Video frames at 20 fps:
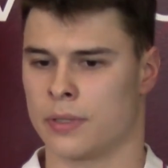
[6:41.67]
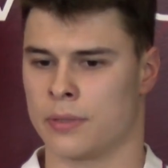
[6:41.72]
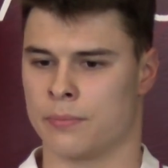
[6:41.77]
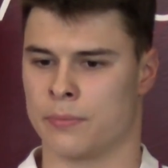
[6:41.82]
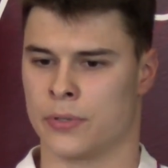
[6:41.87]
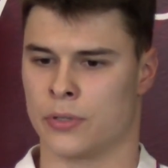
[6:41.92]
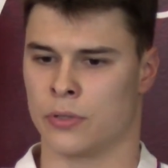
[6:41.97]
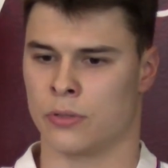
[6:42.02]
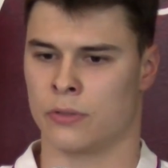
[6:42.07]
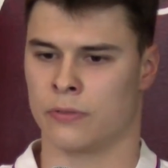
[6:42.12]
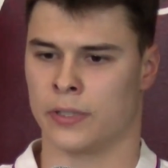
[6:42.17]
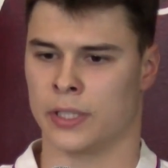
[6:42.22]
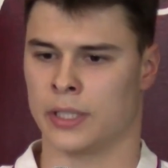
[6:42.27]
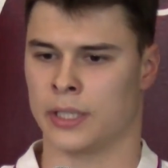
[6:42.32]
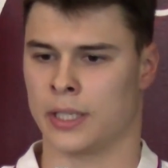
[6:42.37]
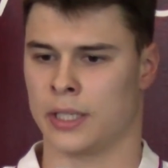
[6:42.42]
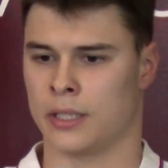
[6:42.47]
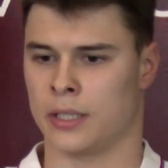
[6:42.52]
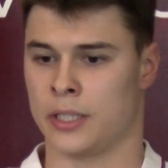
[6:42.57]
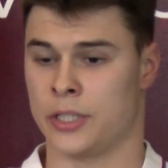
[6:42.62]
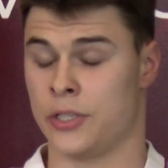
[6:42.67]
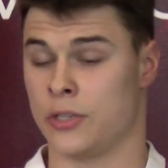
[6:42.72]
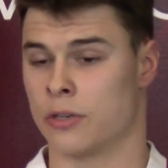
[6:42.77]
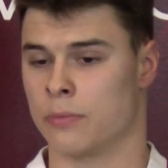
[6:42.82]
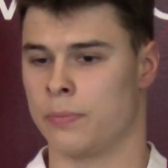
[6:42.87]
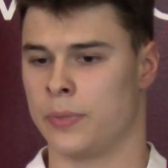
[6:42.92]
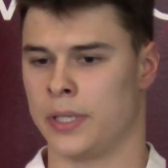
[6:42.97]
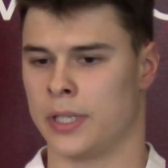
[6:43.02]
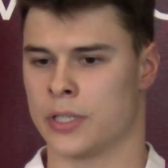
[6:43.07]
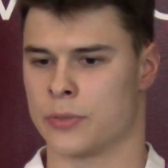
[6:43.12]
improve, and then at
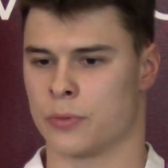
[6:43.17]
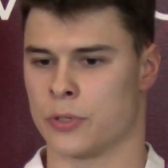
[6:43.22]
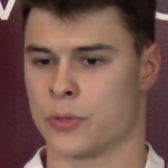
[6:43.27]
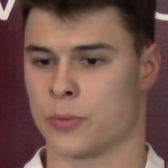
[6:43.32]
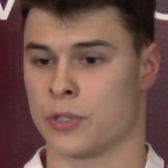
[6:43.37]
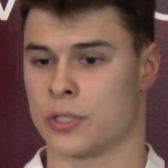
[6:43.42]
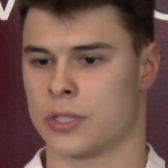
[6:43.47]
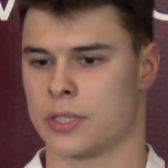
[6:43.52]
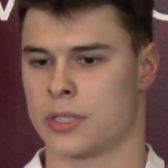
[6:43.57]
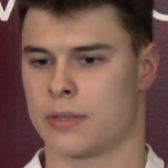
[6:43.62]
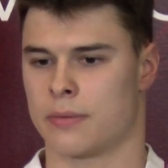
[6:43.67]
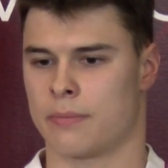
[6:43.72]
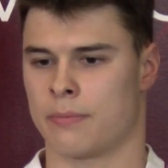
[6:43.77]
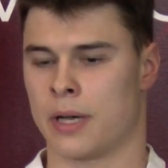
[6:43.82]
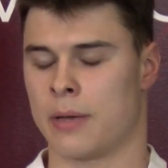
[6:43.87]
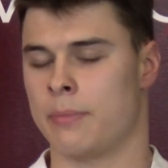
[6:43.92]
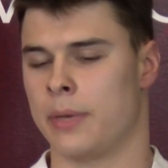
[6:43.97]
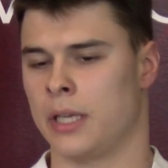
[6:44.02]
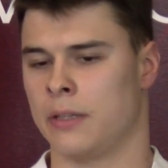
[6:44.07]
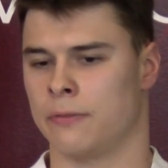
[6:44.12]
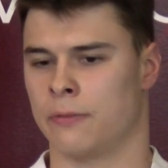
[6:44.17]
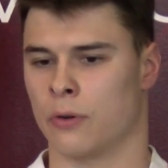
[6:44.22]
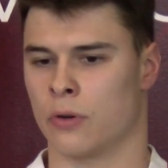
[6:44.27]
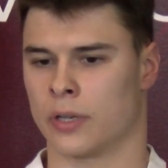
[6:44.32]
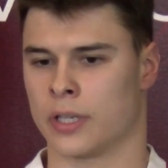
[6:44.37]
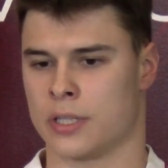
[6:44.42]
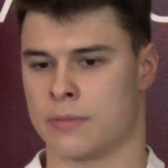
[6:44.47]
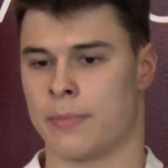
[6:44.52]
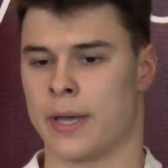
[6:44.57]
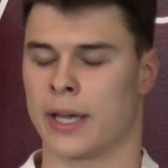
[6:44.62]
Europeans, which was my main
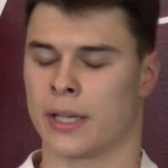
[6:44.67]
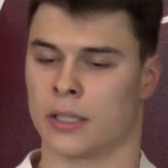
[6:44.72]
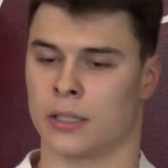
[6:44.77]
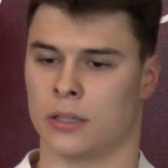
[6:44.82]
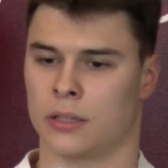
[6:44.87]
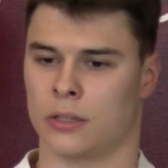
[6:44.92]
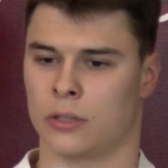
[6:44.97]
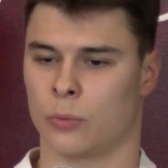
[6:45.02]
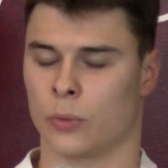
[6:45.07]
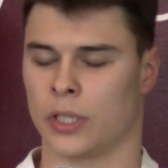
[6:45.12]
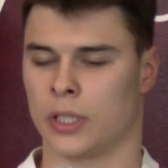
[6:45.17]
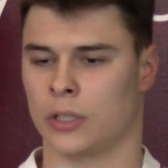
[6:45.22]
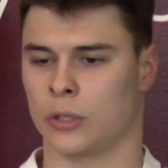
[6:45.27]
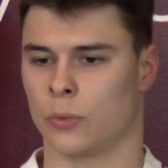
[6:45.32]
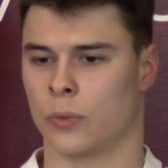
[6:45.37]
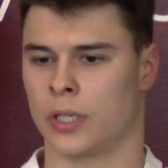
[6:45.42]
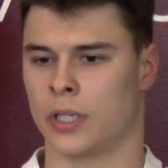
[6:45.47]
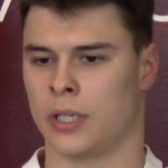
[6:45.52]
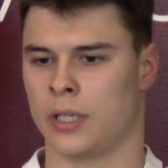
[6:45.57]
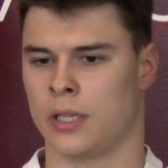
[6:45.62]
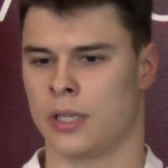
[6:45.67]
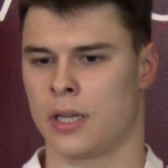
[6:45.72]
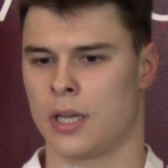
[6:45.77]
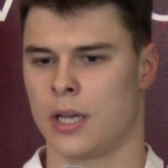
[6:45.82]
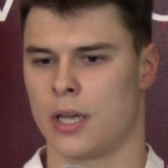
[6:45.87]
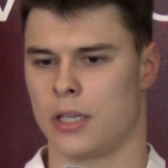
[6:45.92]
focus back in 2020.